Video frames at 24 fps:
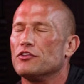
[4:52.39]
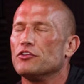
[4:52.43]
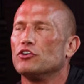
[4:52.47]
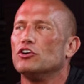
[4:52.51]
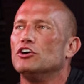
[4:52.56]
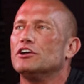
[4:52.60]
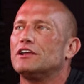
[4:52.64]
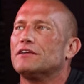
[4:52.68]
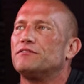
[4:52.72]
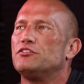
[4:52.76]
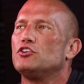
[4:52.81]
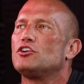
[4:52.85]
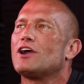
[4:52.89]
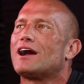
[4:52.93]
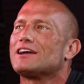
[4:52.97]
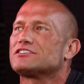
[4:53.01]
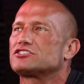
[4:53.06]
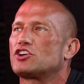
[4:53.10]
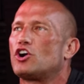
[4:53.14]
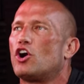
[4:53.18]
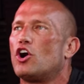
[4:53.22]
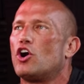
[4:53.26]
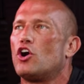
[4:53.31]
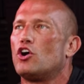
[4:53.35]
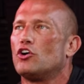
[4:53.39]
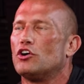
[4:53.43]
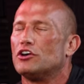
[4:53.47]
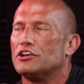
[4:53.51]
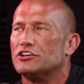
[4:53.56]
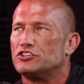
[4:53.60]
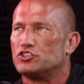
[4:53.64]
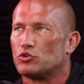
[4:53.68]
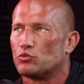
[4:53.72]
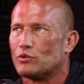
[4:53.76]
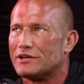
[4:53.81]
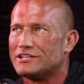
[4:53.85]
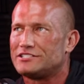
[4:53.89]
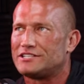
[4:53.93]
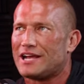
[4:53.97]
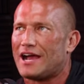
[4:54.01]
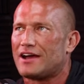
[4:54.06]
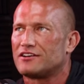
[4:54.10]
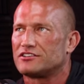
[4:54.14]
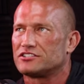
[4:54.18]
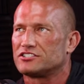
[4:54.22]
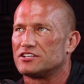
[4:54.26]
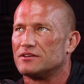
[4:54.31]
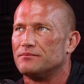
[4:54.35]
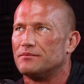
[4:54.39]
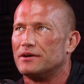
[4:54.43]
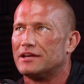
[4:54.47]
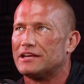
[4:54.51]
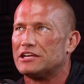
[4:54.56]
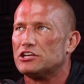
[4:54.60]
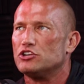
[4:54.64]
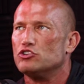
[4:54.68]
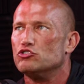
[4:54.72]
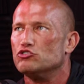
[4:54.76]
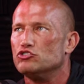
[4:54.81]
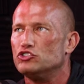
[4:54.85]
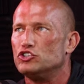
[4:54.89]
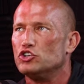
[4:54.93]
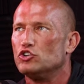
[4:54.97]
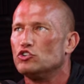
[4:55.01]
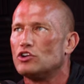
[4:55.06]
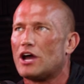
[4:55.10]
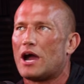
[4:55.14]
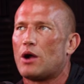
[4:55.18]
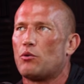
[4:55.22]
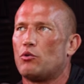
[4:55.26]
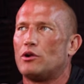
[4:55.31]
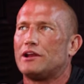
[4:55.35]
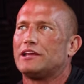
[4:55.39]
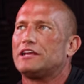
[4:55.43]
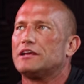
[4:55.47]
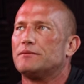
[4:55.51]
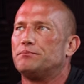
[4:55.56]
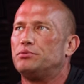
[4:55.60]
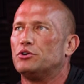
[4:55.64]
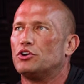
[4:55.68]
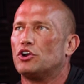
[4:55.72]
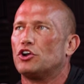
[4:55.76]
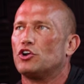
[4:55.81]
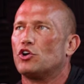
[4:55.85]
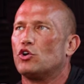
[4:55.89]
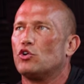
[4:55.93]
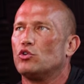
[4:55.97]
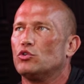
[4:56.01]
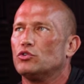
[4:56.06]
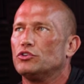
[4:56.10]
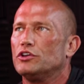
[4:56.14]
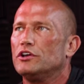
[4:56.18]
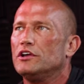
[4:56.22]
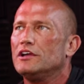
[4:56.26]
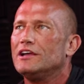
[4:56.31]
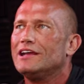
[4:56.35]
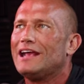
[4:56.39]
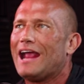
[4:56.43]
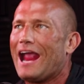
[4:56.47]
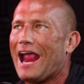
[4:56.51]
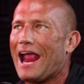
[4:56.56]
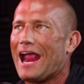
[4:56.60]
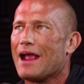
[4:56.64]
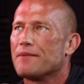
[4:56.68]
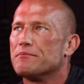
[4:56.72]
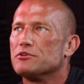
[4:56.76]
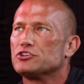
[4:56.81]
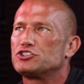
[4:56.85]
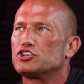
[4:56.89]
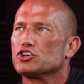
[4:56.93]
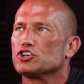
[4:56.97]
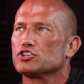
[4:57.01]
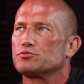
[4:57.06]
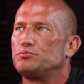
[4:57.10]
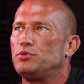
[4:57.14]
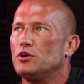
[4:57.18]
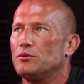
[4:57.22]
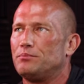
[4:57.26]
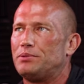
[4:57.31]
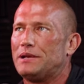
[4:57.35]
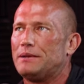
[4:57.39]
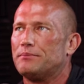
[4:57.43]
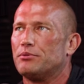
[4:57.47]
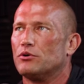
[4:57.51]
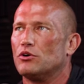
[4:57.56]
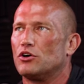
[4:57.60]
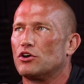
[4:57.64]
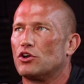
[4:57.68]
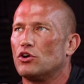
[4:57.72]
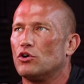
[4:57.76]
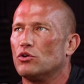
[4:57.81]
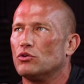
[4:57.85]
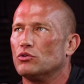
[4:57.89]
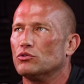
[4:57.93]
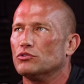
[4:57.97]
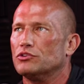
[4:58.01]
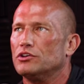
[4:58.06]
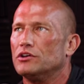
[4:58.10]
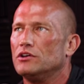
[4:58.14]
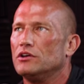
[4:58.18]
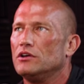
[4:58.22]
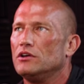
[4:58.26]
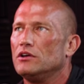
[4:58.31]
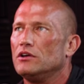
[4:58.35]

Look, if you guys call and to reach out to somebody, you do not want to get put on hold. Amateurs put people on hold.